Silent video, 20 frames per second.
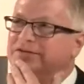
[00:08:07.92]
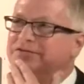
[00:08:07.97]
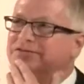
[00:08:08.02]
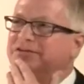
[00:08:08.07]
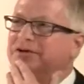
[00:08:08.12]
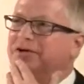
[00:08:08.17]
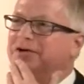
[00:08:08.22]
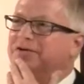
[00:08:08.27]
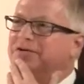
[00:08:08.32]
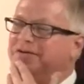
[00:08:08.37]

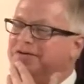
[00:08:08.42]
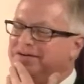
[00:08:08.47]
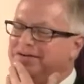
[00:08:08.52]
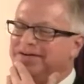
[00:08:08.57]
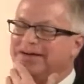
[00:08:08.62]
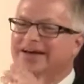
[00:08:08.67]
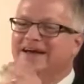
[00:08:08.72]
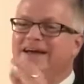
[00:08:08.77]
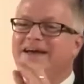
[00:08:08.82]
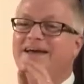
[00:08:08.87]
So
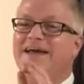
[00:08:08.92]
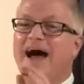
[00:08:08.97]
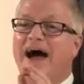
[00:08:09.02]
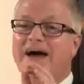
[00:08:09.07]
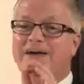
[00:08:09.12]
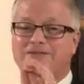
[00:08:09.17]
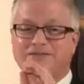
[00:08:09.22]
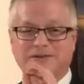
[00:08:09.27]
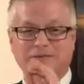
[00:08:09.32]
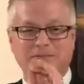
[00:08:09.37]
he
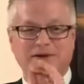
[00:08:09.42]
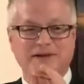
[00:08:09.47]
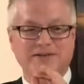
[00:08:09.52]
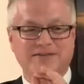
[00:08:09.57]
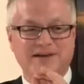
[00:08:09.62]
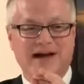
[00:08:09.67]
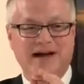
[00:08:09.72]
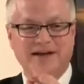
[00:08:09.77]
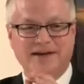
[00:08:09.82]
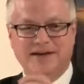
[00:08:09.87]
asks him in
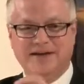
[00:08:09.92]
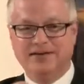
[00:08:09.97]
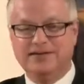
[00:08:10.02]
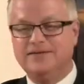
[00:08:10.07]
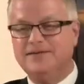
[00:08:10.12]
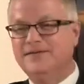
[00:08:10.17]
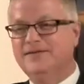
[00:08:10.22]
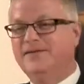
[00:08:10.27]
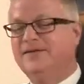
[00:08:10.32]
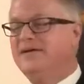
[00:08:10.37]

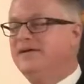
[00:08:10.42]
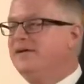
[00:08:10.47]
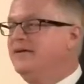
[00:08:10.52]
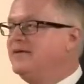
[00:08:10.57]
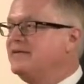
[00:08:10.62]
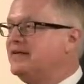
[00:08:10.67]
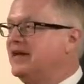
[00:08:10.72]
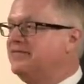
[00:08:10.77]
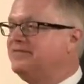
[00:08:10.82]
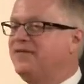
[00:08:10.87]
Italian,
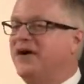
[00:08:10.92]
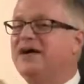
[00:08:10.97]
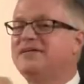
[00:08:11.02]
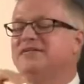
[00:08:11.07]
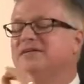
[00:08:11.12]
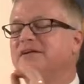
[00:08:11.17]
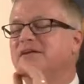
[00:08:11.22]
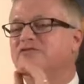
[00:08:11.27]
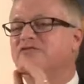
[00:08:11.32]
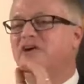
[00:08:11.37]
Che la
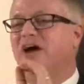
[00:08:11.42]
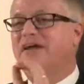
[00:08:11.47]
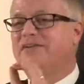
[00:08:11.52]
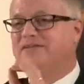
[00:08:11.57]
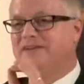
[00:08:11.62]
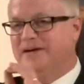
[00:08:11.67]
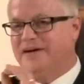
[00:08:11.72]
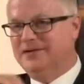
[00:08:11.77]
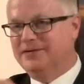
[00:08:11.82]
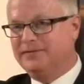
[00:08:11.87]

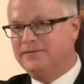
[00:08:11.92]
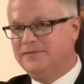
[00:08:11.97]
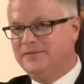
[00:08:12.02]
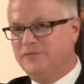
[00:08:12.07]
l'accetta?